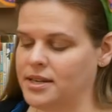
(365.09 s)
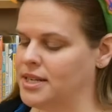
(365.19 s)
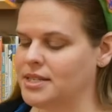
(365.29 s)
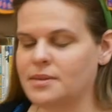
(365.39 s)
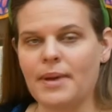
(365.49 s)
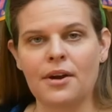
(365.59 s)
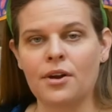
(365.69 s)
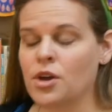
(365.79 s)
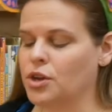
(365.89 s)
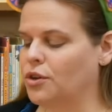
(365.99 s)
It doesn't
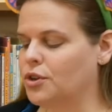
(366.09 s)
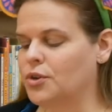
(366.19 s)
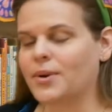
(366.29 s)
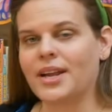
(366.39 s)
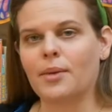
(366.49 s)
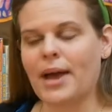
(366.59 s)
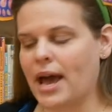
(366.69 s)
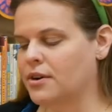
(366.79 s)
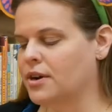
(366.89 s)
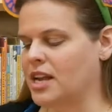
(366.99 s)
matter. You can do it in a pattern.